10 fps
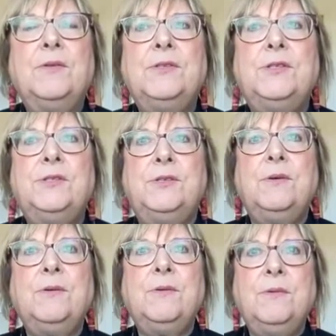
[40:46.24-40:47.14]

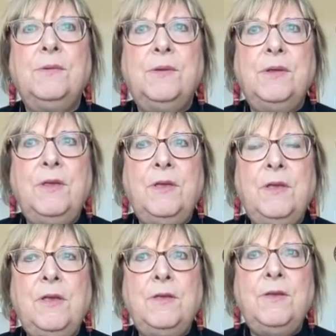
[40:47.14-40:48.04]
so
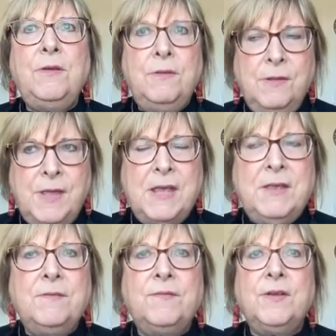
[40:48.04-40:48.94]
you,
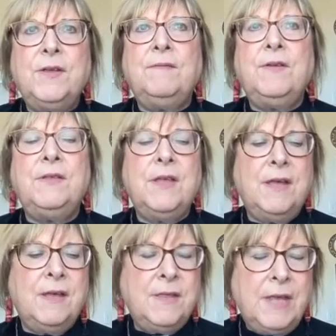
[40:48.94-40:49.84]
thank you for giving
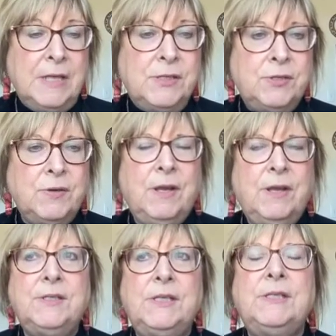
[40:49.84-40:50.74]
the, the history
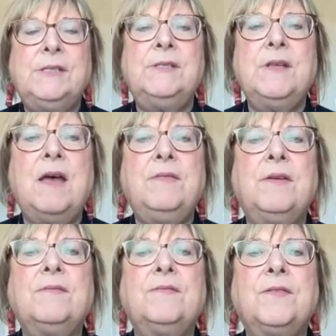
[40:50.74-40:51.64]
because this is not
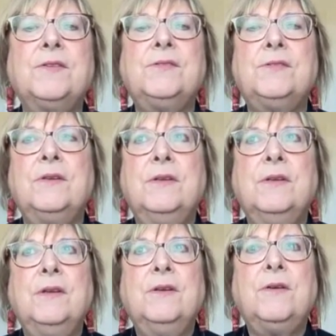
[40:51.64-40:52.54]
their first
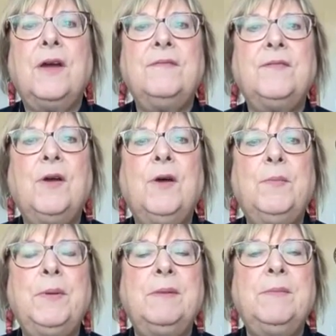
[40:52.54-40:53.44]
cry for
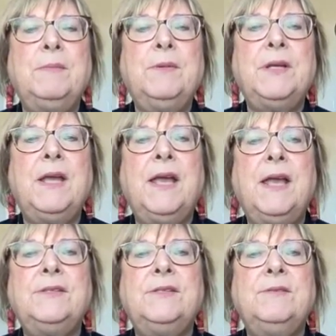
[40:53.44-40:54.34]
hope. And I'm, I'm going to
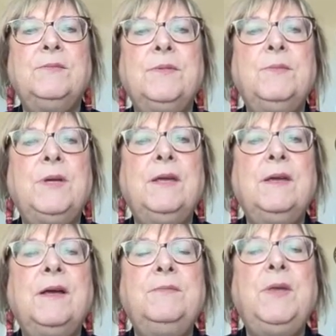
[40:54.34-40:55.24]
ask when we
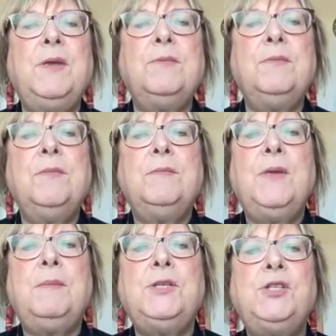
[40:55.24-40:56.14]
unmute,
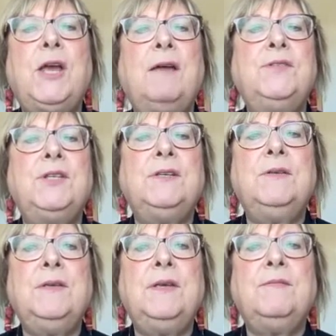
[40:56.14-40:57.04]
maybe Jeff
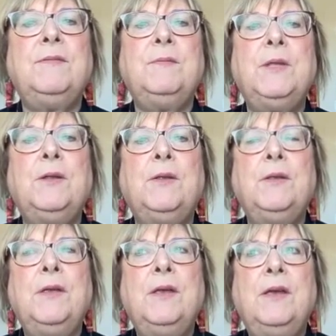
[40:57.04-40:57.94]
to give them a
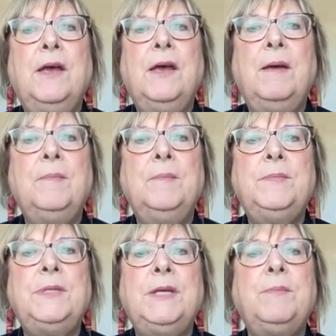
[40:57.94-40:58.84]
little
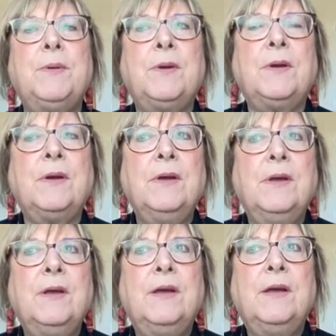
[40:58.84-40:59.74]
um, deeper
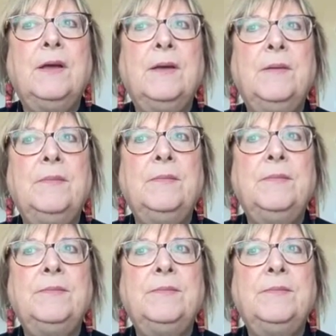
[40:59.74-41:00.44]
um,